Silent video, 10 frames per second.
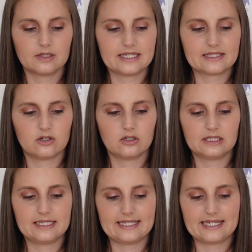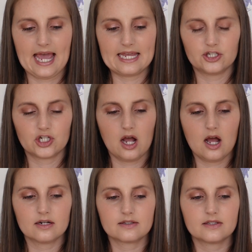little Lizzie Kate
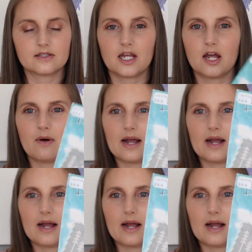charts. So I